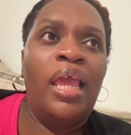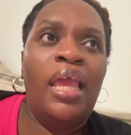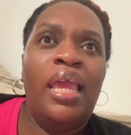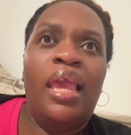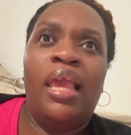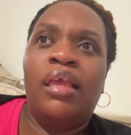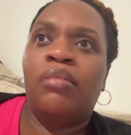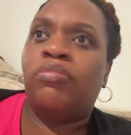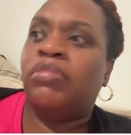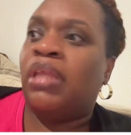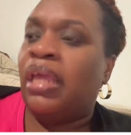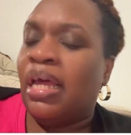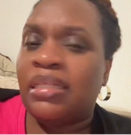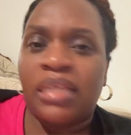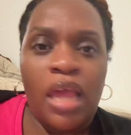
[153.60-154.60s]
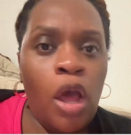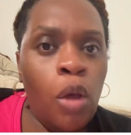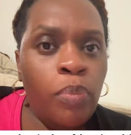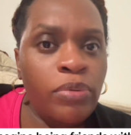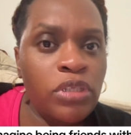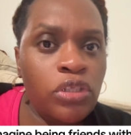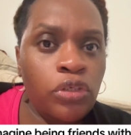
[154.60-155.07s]
Deontay
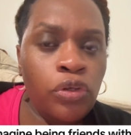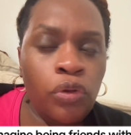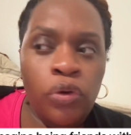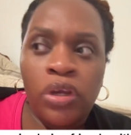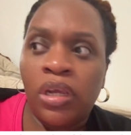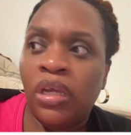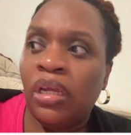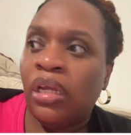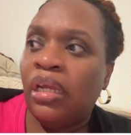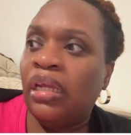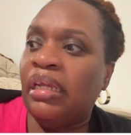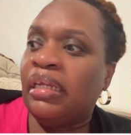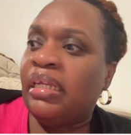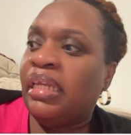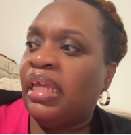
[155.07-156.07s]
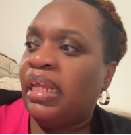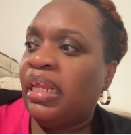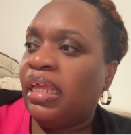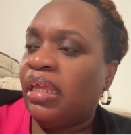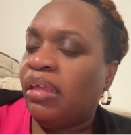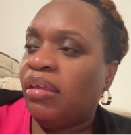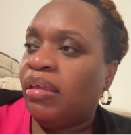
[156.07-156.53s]
opens the door.
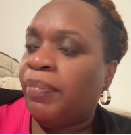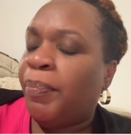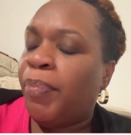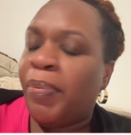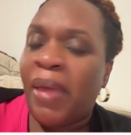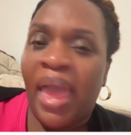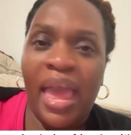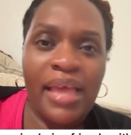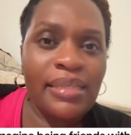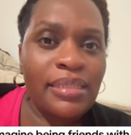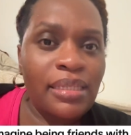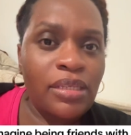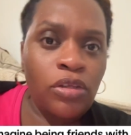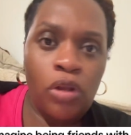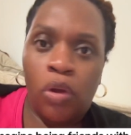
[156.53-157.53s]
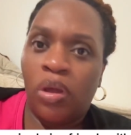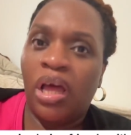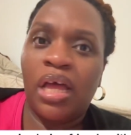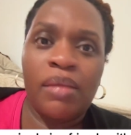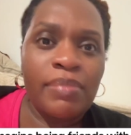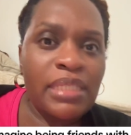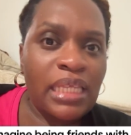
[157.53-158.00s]
Diddy passes,
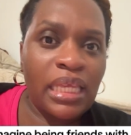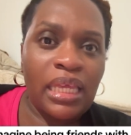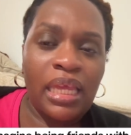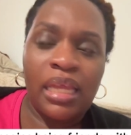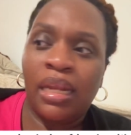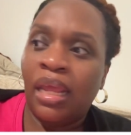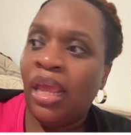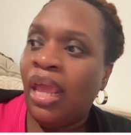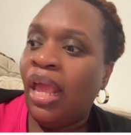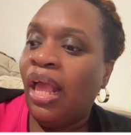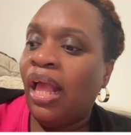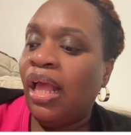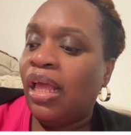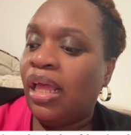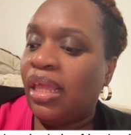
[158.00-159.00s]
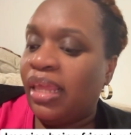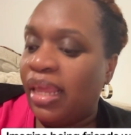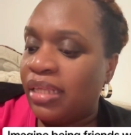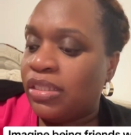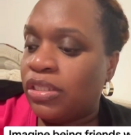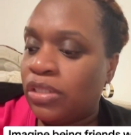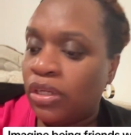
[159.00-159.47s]
comes in,
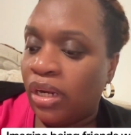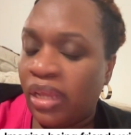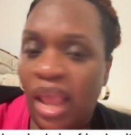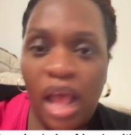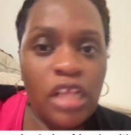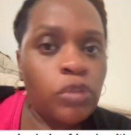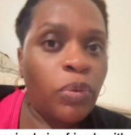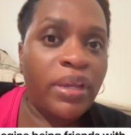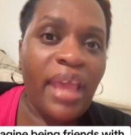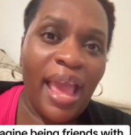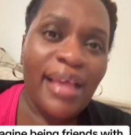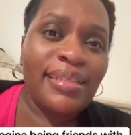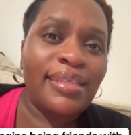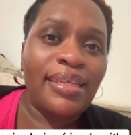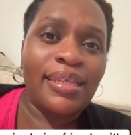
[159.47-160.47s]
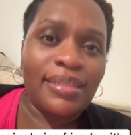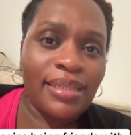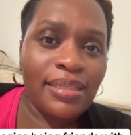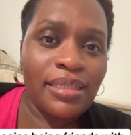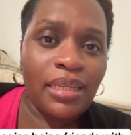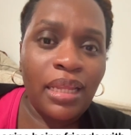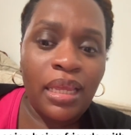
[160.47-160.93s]
gets to the couch where Cassie is
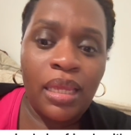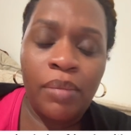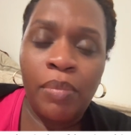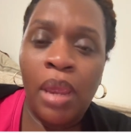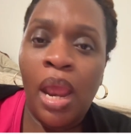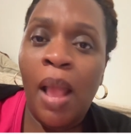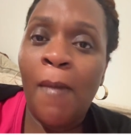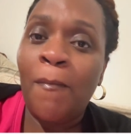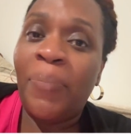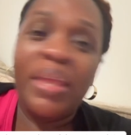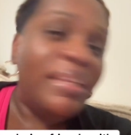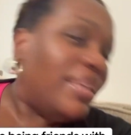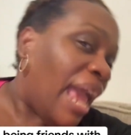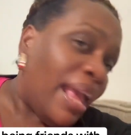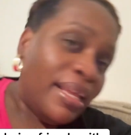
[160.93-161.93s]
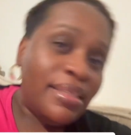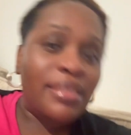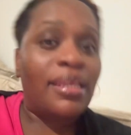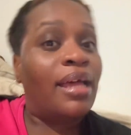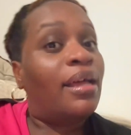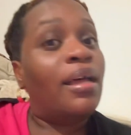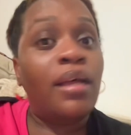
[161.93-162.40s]
asleep, yanks
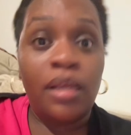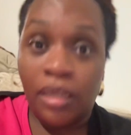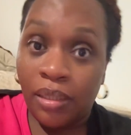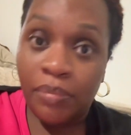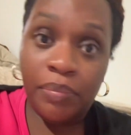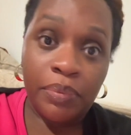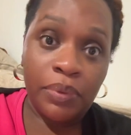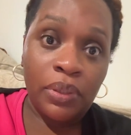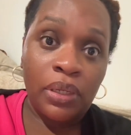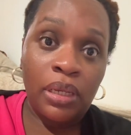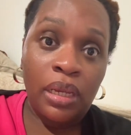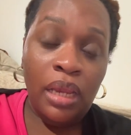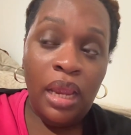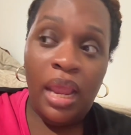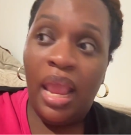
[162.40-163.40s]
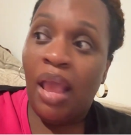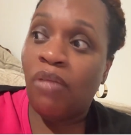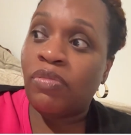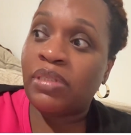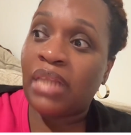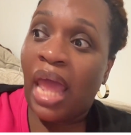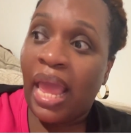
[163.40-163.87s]
her up, and
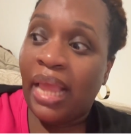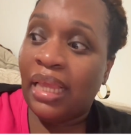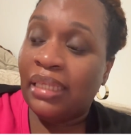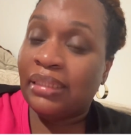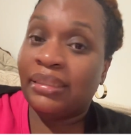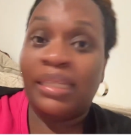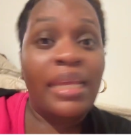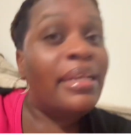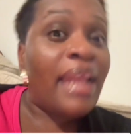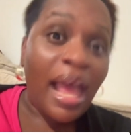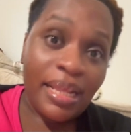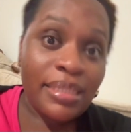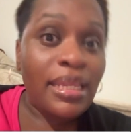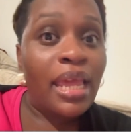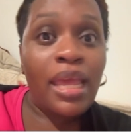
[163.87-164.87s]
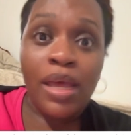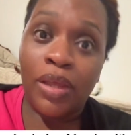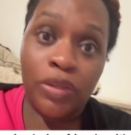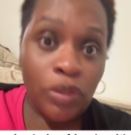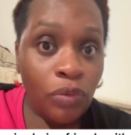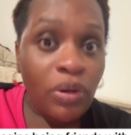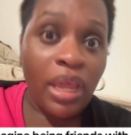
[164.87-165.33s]
was like, "Didn't I tell
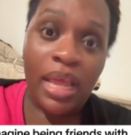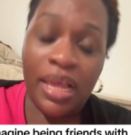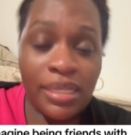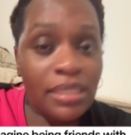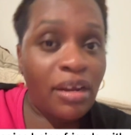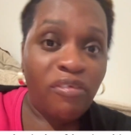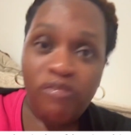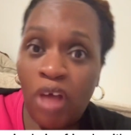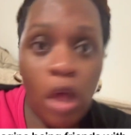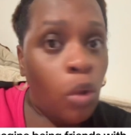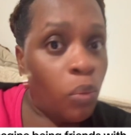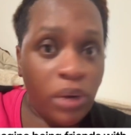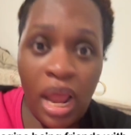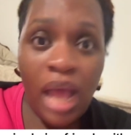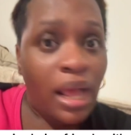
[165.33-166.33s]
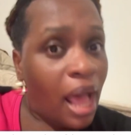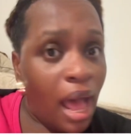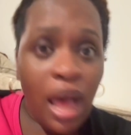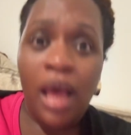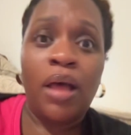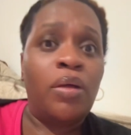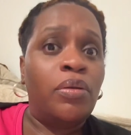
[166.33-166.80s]
you to answer the phone when I
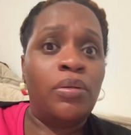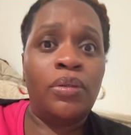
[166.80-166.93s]
called?"